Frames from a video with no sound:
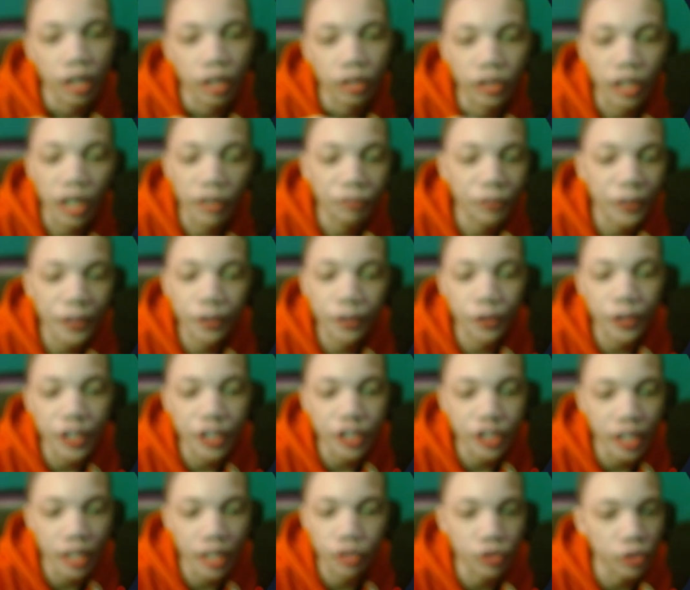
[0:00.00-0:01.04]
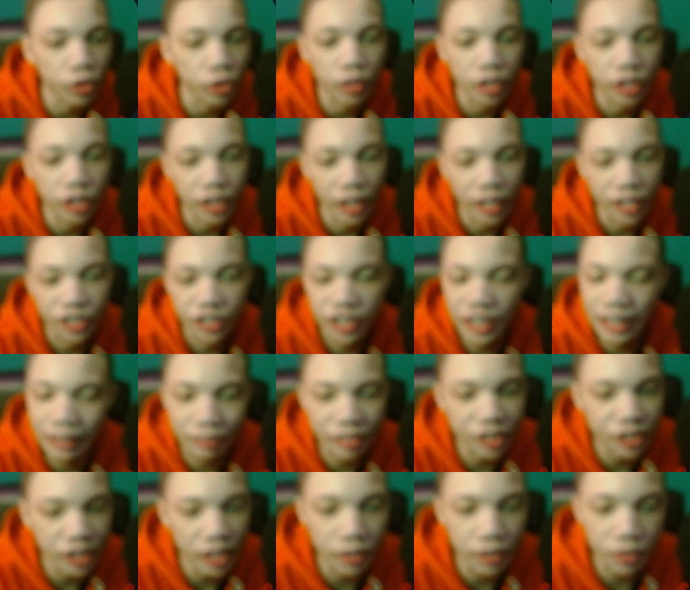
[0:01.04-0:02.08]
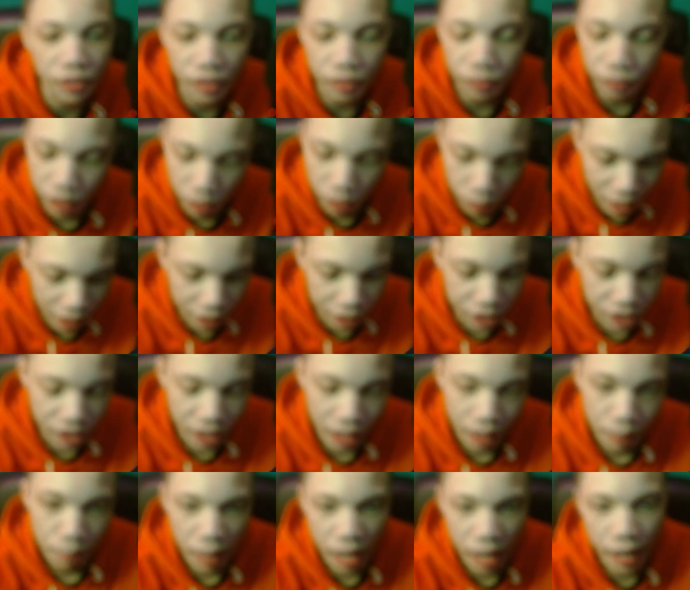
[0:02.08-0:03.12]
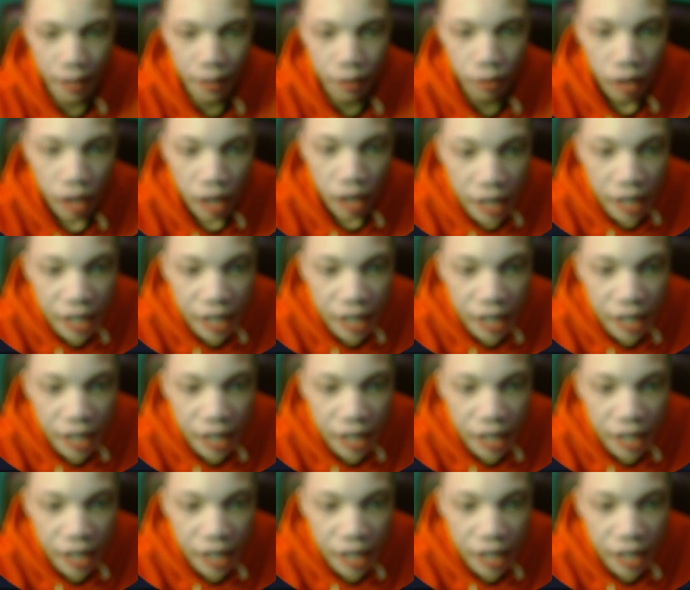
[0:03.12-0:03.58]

Nothing on your channel is going to change. Keep the channel directly the same. Bio.